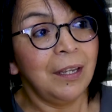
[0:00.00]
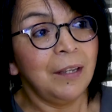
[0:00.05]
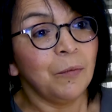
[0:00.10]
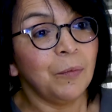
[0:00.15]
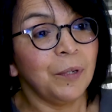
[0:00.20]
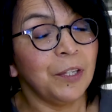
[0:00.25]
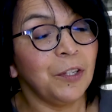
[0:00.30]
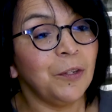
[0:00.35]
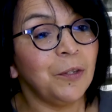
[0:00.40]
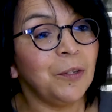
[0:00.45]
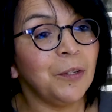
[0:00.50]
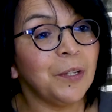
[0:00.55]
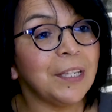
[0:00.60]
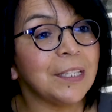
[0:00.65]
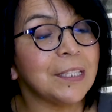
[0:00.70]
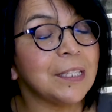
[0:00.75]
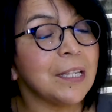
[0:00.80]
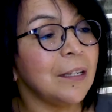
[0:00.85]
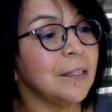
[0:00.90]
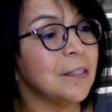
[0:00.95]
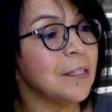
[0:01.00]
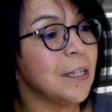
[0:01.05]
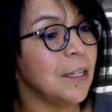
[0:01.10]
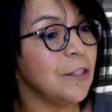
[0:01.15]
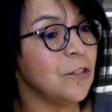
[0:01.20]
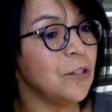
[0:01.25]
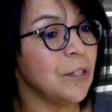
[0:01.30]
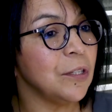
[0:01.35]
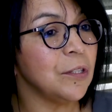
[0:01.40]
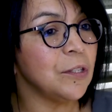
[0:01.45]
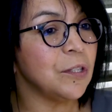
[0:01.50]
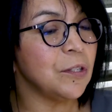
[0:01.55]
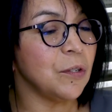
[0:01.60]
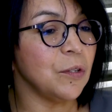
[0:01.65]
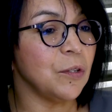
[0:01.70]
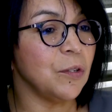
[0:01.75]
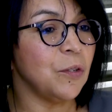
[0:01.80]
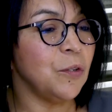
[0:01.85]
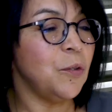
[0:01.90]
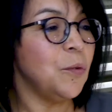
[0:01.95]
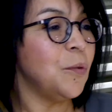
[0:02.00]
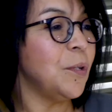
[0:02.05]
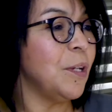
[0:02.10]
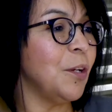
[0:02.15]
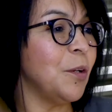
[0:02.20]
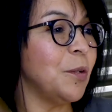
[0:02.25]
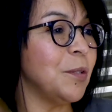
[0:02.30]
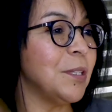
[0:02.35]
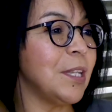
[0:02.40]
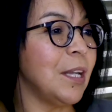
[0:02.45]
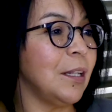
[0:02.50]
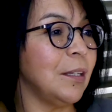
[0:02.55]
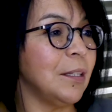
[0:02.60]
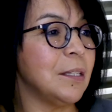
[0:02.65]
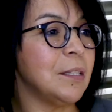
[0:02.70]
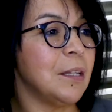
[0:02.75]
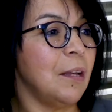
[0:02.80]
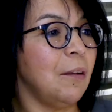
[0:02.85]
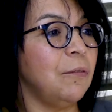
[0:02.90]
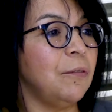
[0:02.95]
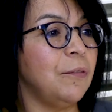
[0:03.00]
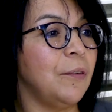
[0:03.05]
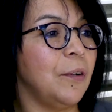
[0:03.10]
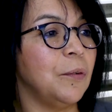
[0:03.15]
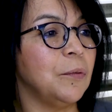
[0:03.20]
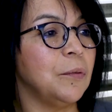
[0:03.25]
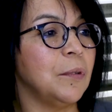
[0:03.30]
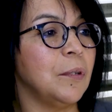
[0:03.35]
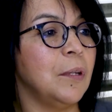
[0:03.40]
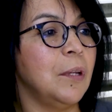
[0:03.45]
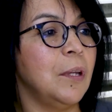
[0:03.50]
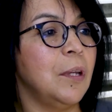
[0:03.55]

When you look at sales agents, you can go sell a cell phone.